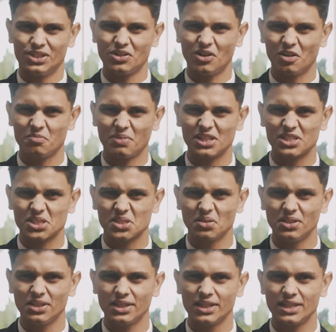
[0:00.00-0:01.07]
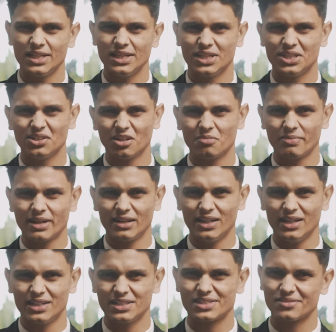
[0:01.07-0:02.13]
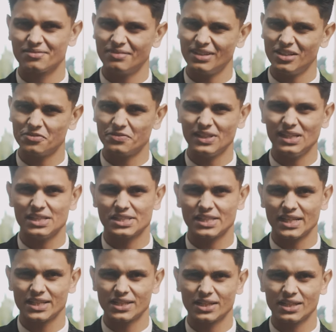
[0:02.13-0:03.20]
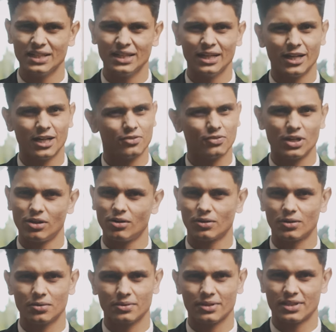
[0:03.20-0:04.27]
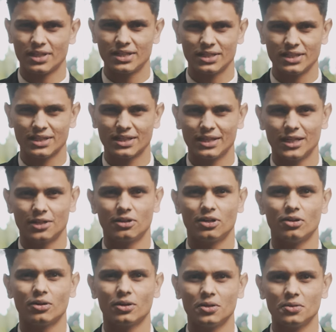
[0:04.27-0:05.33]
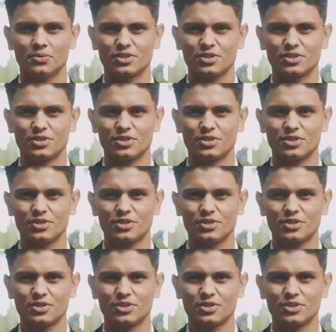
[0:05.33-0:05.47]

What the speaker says: your masculinity, your manliness will feel jaded. It will not look authentic. It will not look